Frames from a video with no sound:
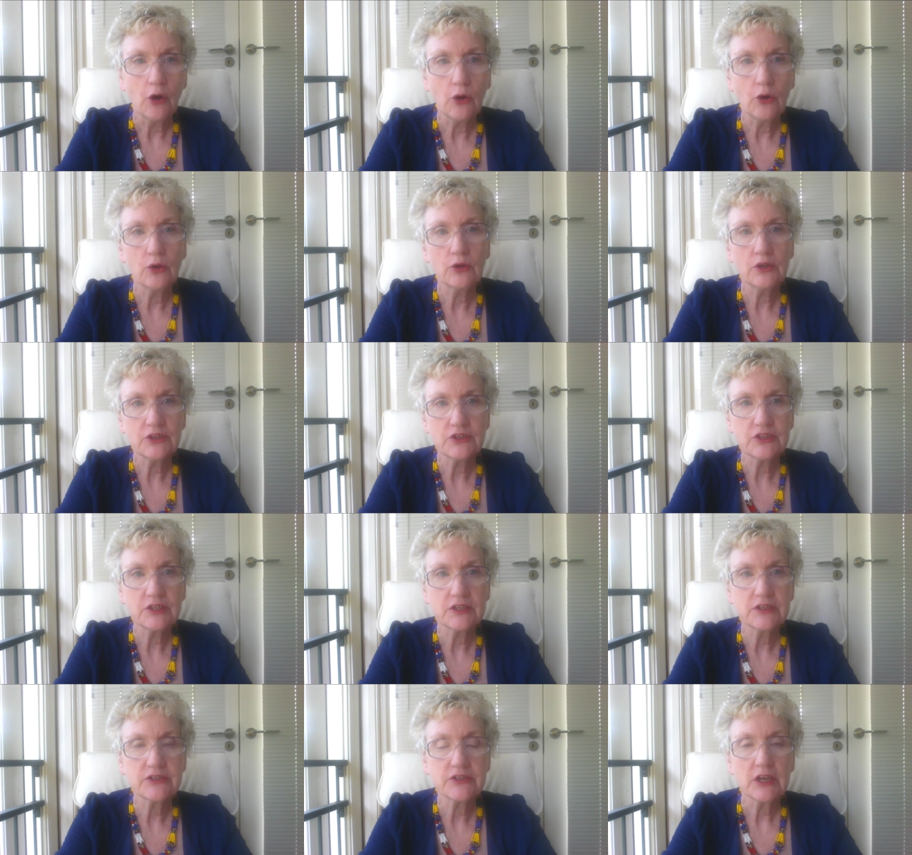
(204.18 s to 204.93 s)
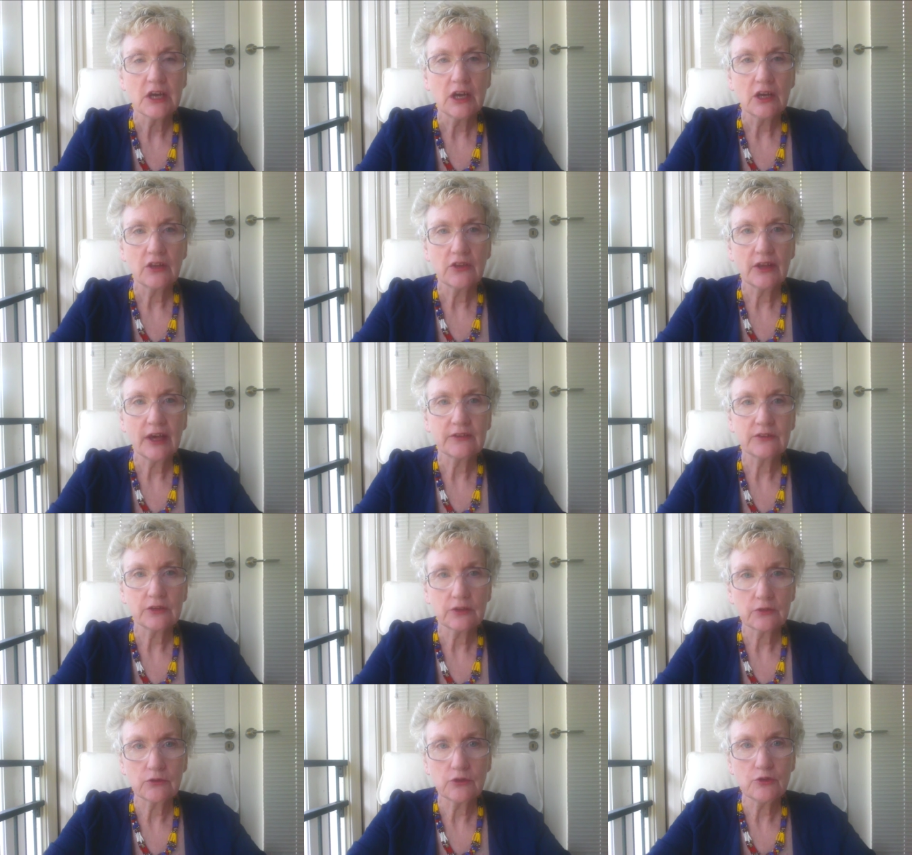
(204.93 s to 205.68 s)
Or it is
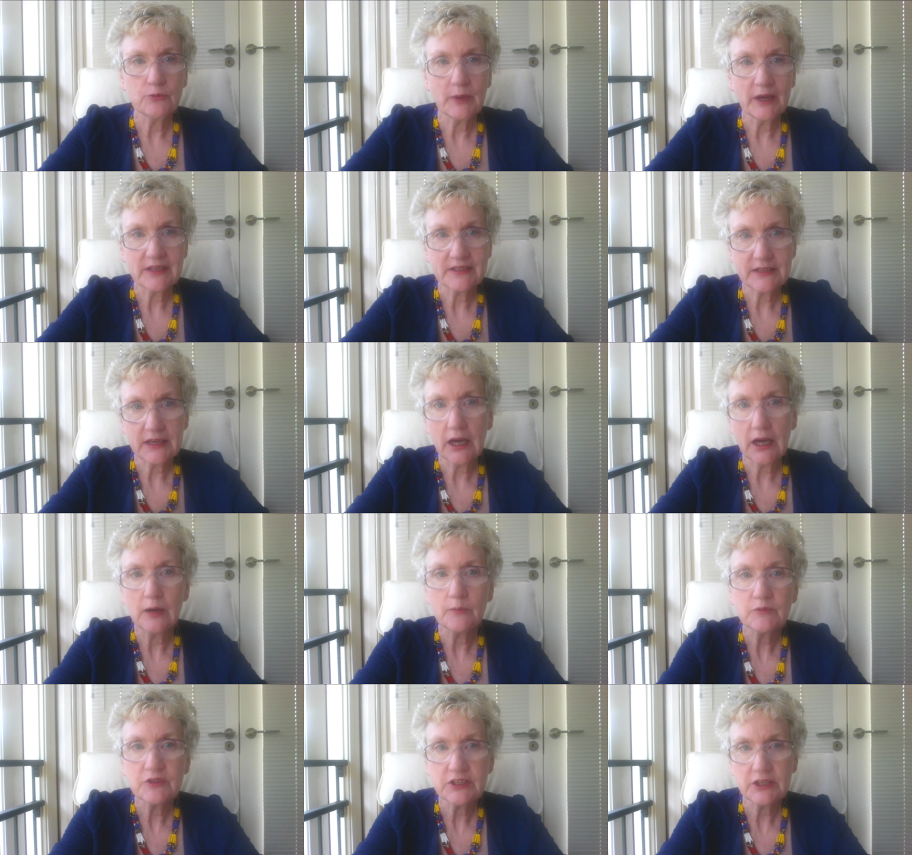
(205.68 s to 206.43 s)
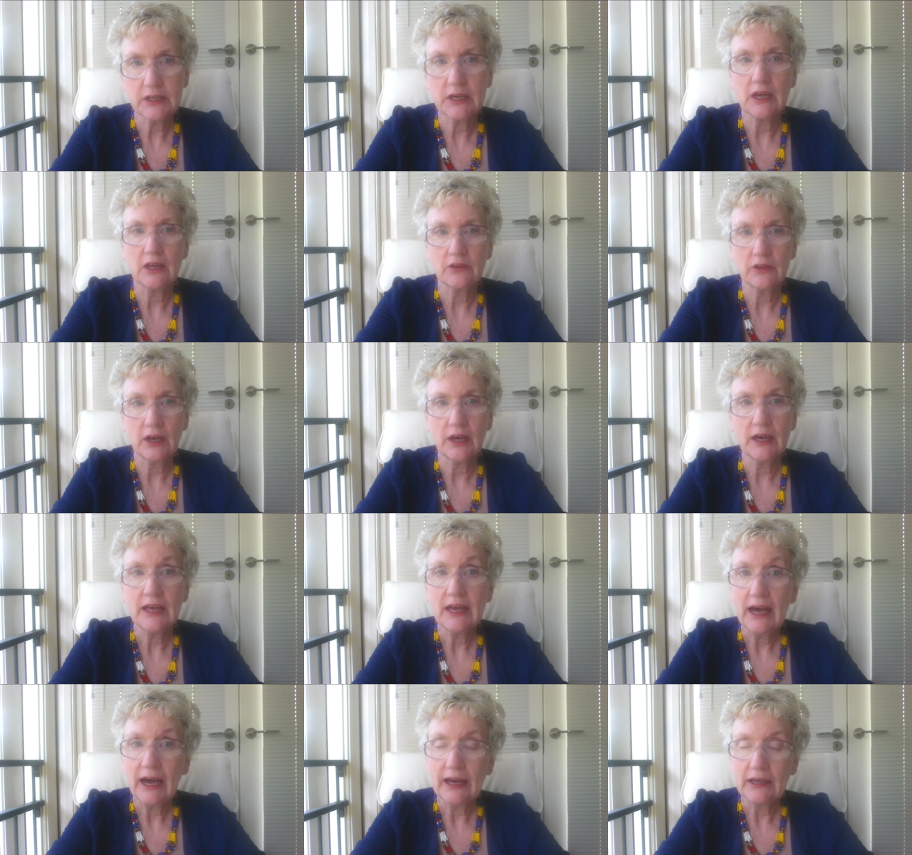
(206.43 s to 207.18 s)
that the group has come together,